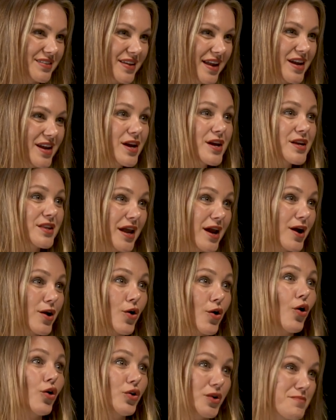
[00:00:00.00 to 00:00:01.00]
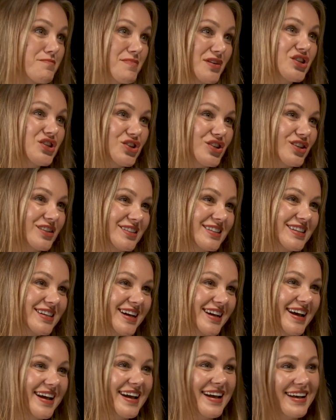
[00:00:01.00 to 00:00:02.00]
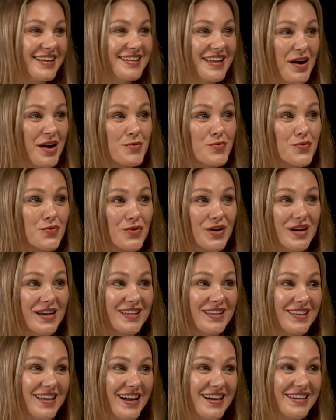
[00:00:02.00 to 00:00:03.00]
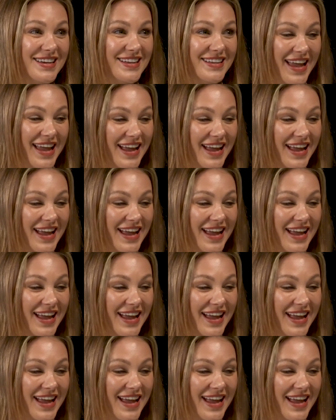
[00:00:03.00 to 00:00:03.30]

They are on a mission, and I really like it.